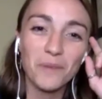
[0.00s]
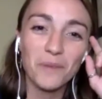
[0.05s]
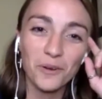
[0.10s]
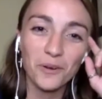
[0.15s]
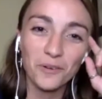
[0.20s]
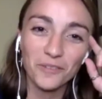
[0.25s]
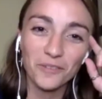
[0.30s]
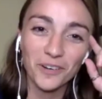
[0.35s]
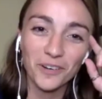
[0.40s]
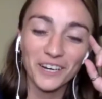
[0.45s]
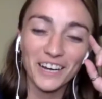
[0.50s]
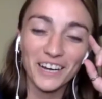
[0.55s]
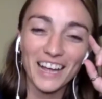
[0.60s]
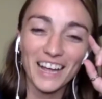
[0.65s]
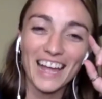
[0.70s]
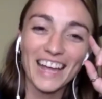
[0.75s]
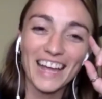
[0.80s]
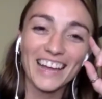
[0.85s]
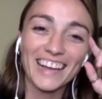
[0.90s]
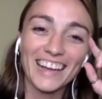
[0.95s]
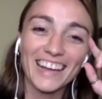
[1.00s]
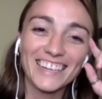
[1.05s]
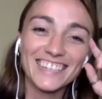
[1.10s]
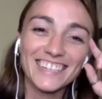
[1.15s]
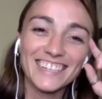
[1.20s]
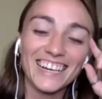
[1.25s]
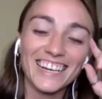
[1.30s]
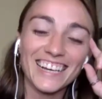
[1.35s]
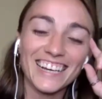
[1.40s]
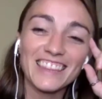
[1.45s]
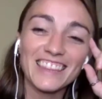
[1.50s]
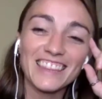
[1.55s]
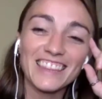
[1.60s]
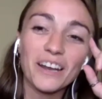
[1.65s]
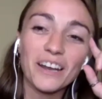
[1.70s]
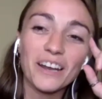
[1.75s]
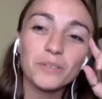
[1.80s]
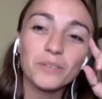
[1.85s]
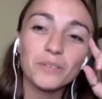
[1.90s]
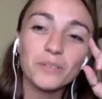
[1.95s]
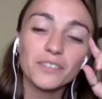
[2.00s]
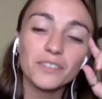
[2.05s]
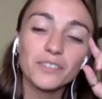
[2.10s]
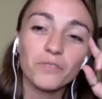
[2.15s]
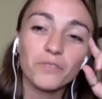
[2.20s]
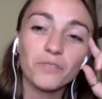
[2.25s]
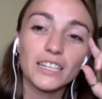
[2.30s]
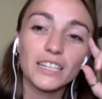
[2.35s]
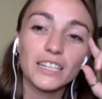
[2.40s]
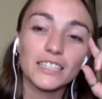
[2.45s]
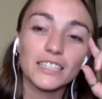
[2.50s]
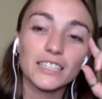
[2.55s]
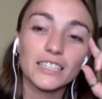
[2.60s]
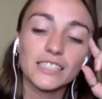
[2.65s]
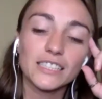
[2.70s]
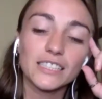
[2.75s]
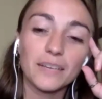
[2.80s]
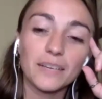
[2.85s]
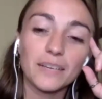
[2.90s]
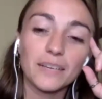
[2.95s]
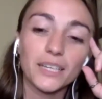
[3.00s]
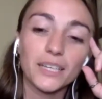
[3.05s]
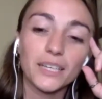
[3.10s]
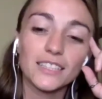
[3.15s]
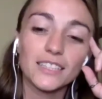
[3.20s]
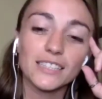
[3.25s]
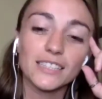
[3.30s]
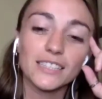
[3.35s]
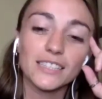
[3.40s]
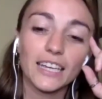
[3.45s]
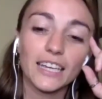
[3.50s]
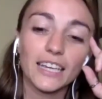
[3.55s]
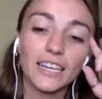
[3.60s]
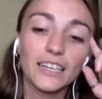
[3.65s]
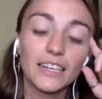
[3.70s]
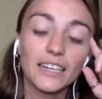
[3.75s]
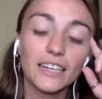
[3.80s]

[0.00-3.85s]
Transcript: over and I thought it was the funniest thing because like